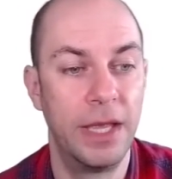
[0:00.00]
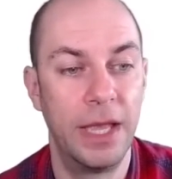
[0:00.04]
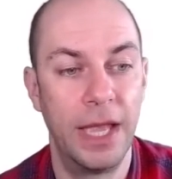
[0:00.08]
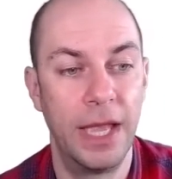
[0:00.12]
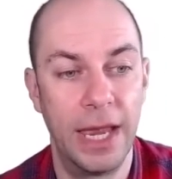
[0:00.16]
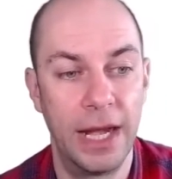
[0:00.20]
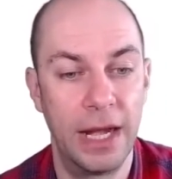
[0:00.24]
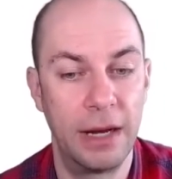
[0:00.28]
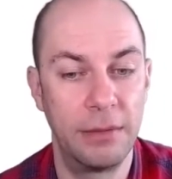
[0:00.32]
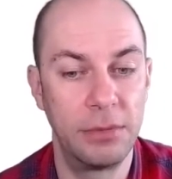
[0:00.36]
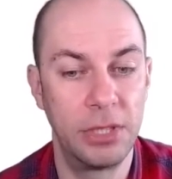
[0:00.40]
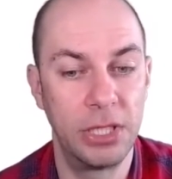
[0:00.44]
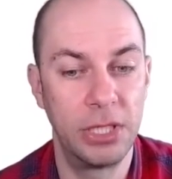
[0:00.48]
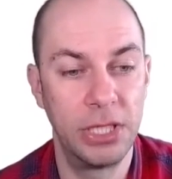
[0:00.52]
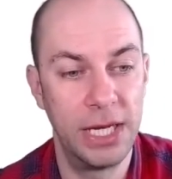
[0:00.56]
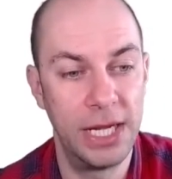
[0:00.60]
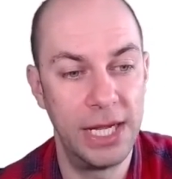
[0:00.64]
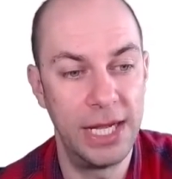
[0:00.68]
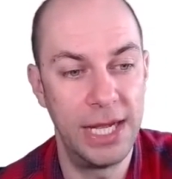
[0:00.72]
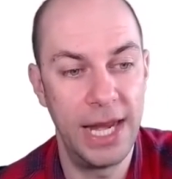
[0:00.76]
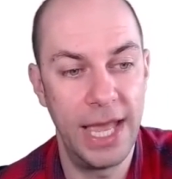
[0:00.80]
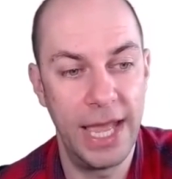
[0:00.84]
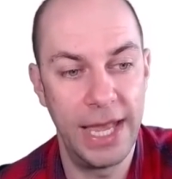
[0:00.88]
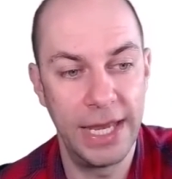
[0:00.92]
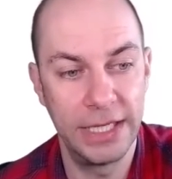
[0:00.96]
And I'm going to
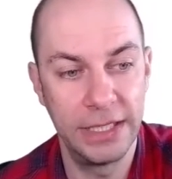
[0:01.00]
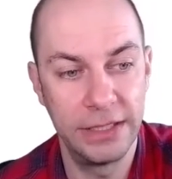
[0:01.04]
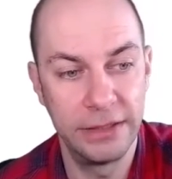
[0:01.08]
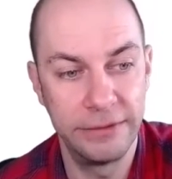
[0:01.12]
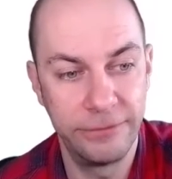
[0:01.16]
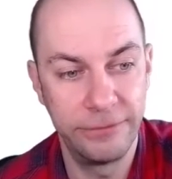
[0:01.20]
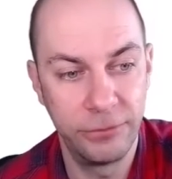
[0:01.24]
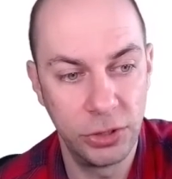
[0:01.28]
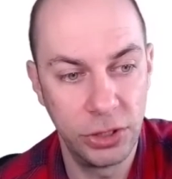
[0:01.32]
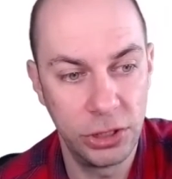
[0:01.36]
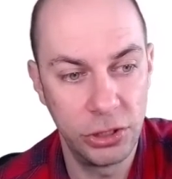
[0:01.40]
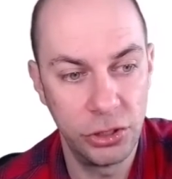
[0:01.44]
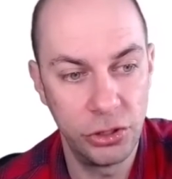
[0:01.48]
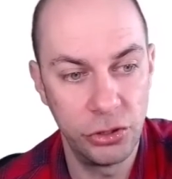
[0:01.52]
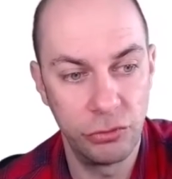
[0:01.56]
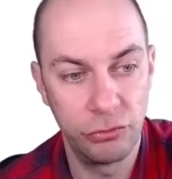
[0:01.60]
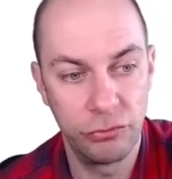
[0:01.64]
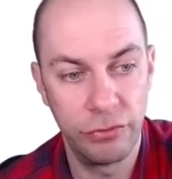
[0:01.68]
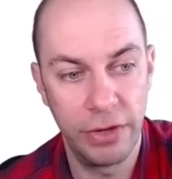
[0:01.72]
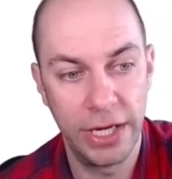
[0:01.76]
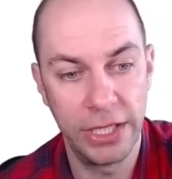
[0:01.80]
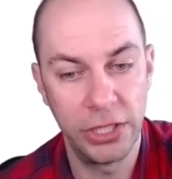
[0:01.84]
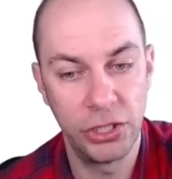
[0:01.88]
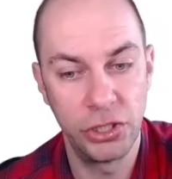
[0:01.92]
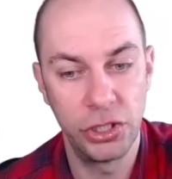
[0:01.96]
lend for the
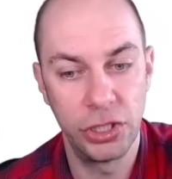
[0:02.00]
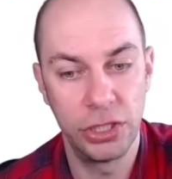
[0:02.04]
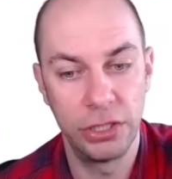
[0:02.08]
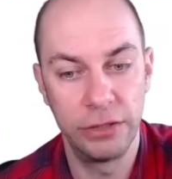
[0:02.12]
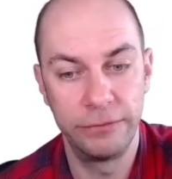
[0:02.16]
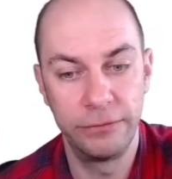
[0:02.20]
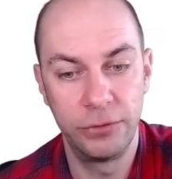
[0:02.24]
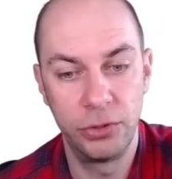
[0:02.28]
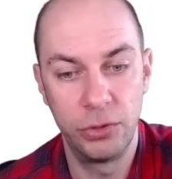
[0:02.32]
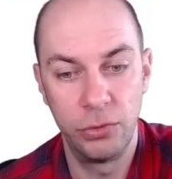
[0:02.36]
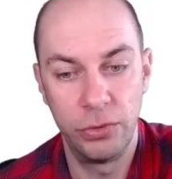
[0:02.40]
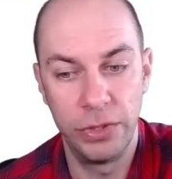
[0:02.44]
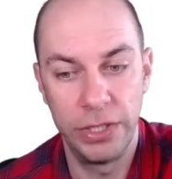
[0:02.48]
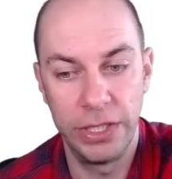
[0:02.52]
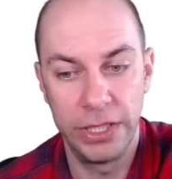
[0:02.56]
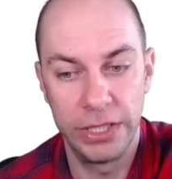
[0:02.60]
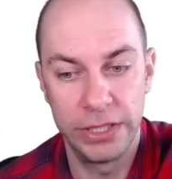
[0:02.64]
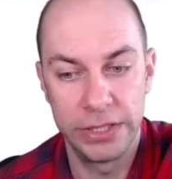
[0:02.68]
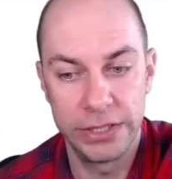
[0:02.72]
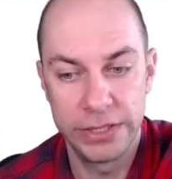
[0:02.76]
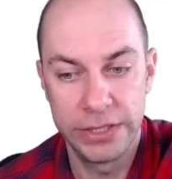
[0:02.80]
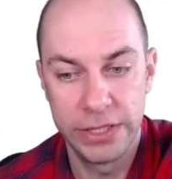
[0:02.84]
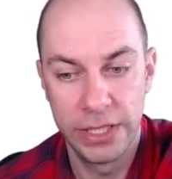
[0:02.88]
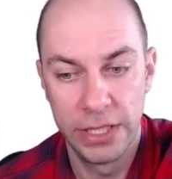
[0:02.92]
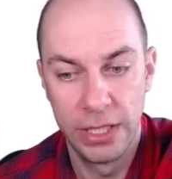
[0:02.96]
duration of 2
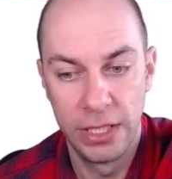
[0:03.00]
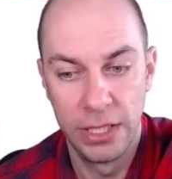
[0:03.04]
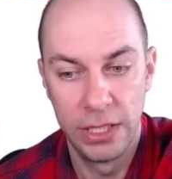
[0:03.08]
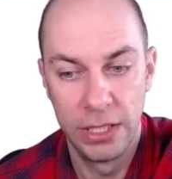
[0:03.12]
years.